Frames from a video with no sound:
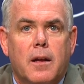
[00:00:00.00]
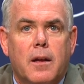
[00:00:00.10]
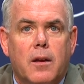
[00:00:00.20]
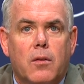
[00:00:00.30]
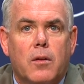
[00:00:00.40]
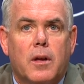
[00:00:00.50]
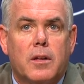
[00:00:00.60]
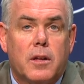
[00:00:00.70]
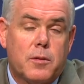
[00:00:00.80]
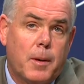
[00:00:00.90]
you know, uh,
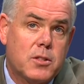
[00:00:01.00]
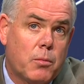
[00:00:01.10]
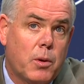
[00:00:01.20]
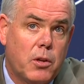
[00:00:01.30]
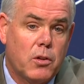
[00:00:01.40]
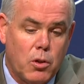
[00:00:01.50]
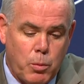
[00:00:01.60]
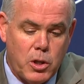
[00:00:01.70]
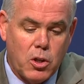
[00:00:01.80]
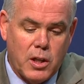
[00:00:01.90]
especially when you look,
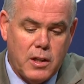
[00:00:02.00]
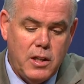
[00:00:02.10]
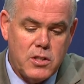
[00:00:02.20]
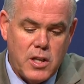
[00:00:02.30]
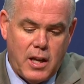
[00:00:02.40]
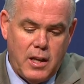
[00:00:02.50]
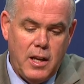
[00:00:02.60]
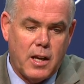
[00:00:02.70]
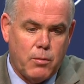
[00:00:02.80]
when you look at TJ and Nick,